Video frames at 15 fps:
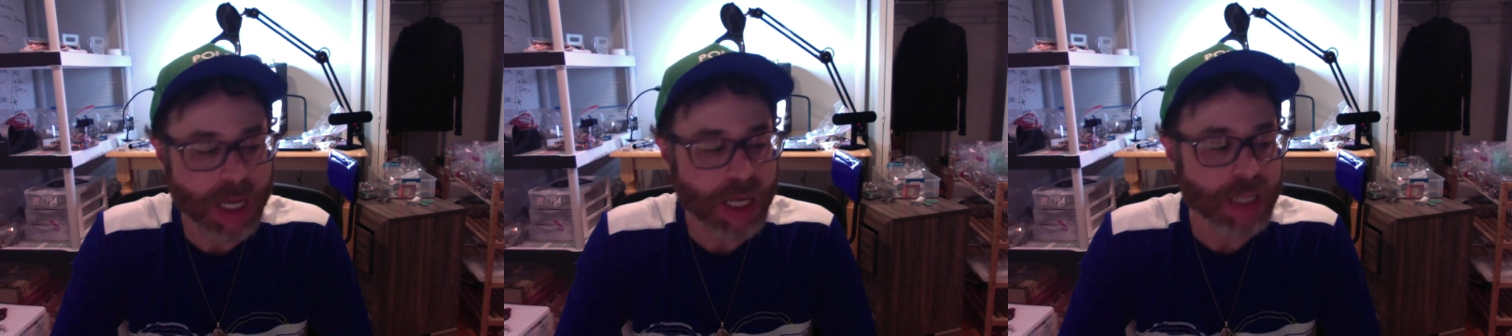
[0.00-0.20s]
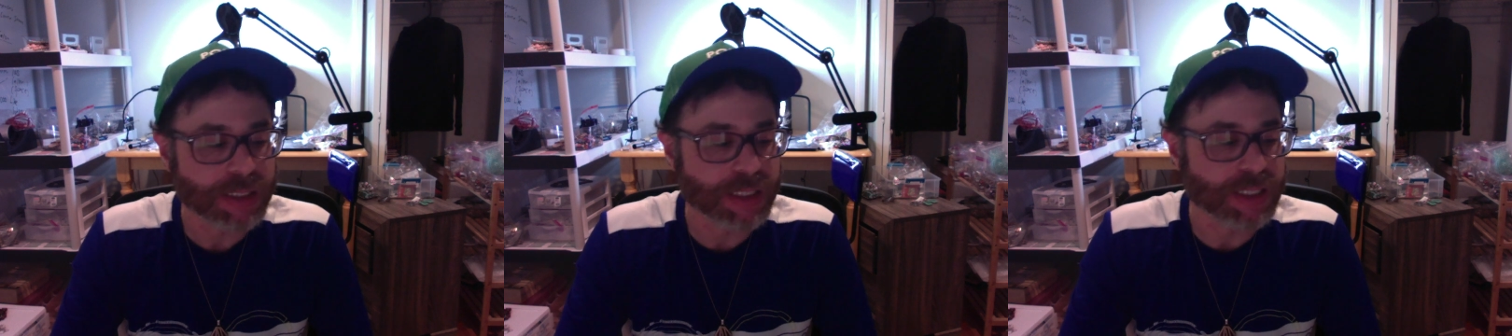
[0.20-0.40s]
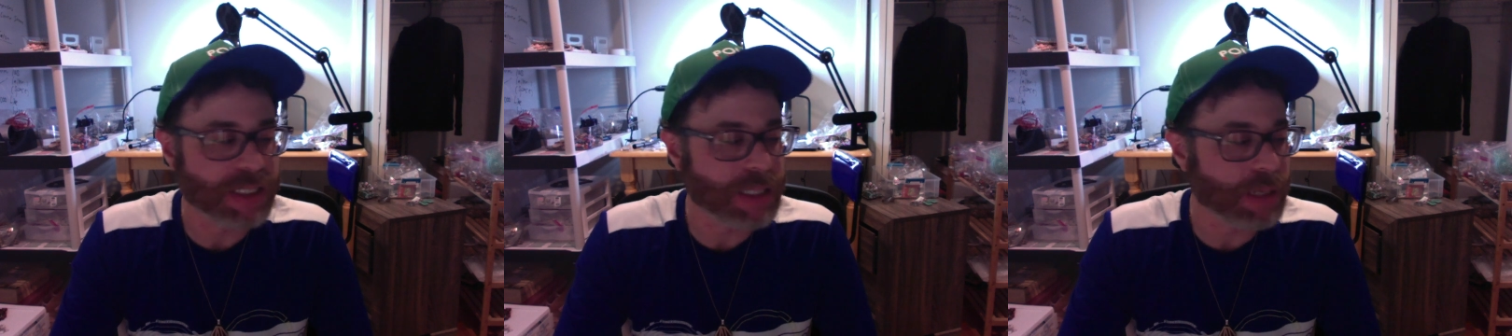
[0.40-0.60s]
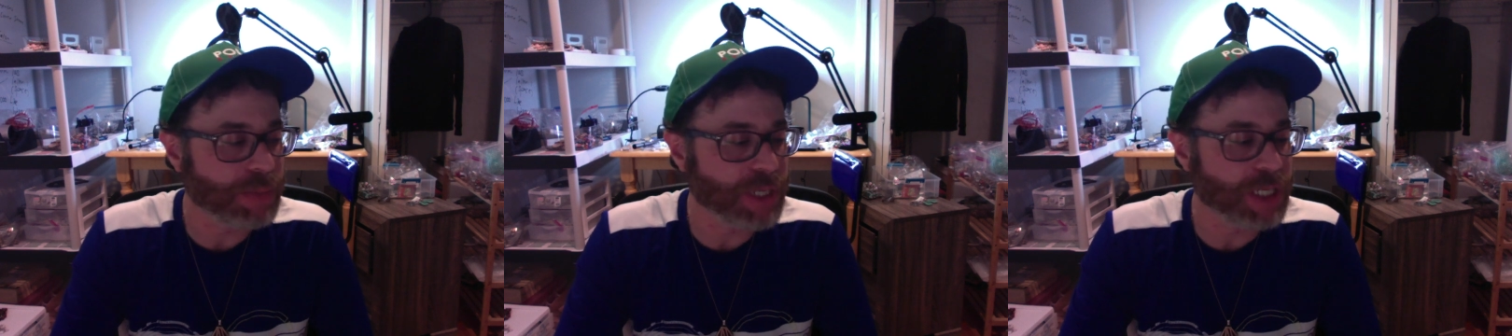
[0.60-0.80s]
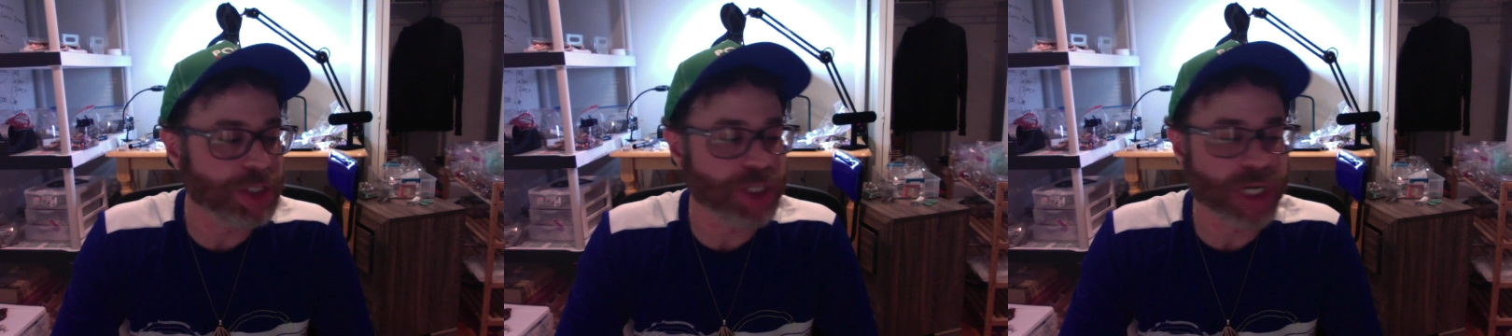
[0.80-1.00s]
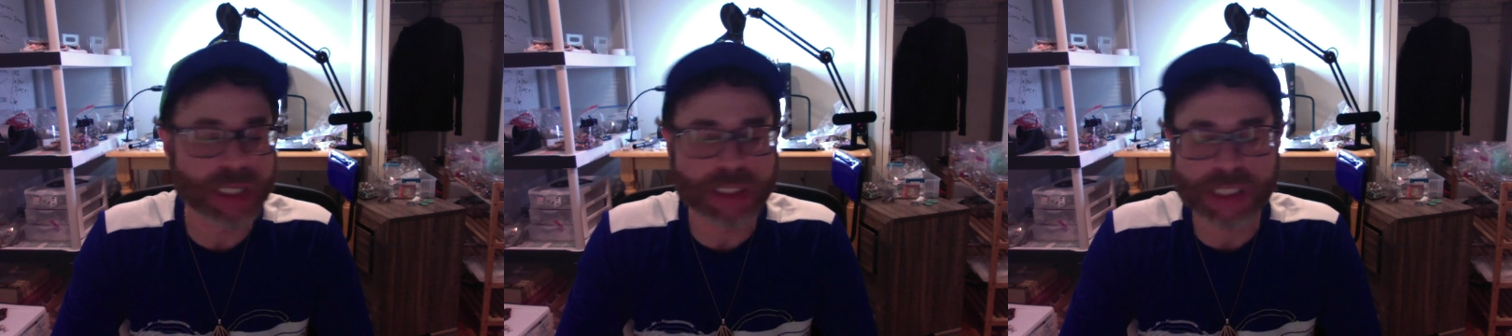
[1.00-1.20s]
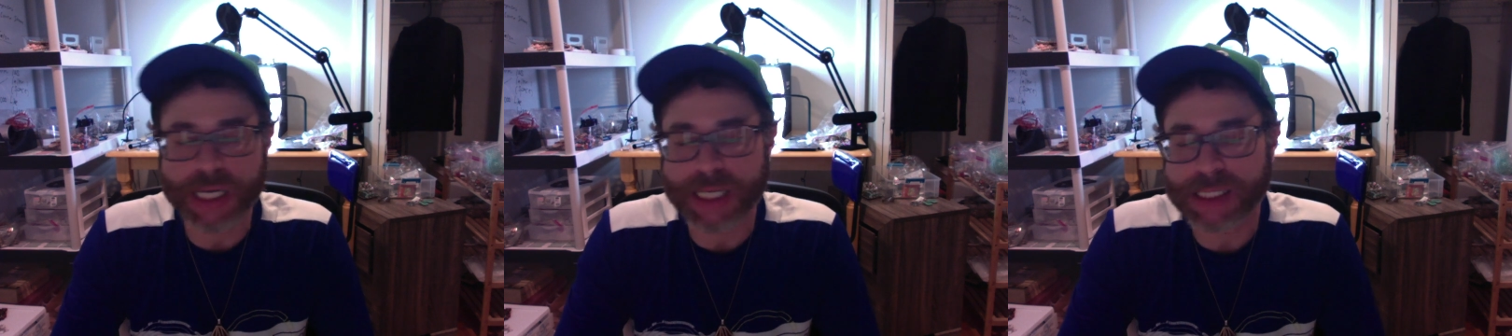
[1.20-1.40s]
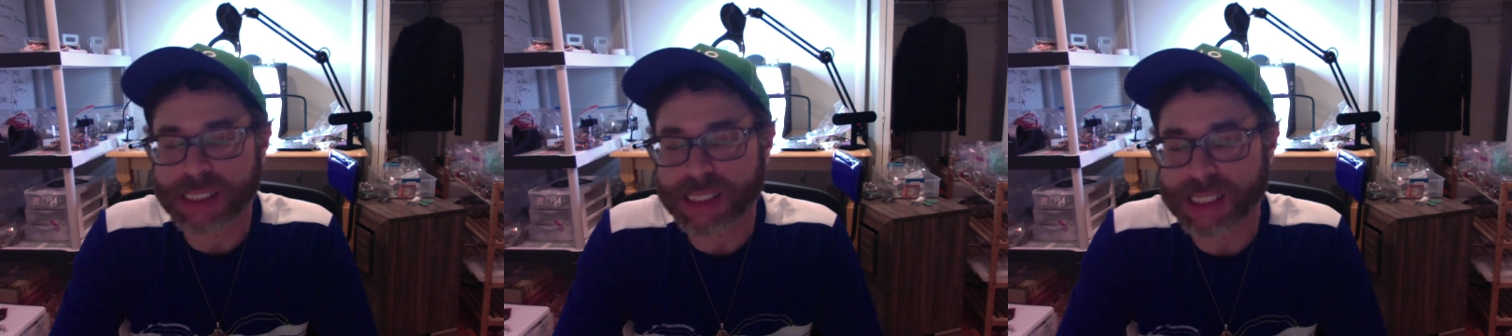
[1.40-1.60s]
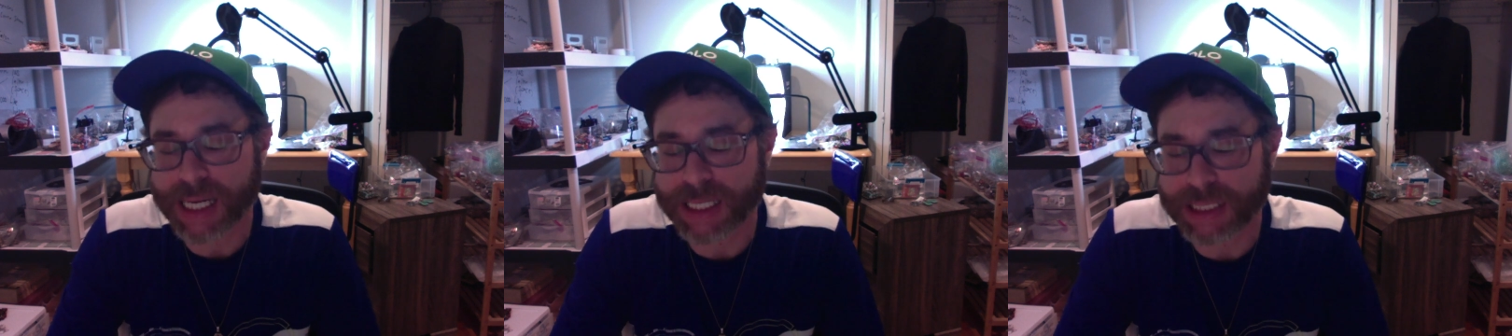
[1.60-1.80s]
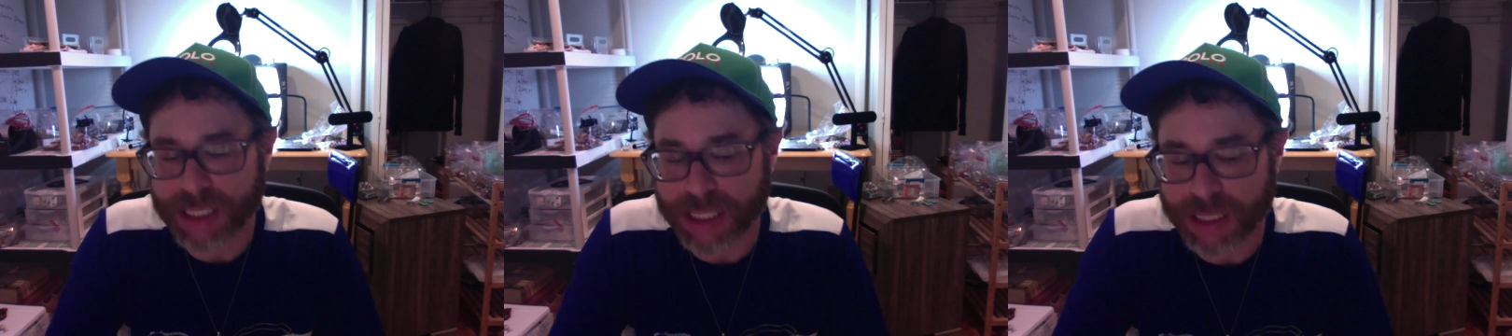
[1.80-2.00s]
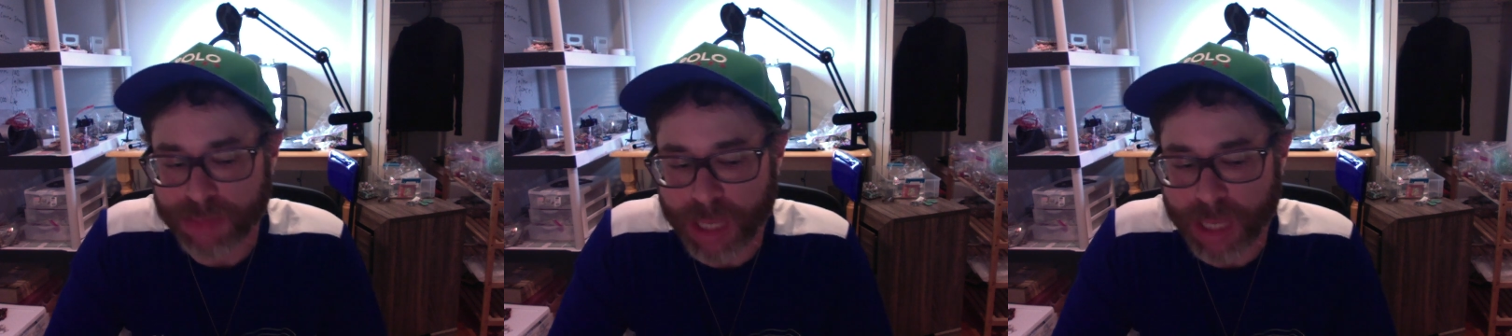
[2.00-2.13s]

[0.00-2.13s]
Did somebody change the SSID?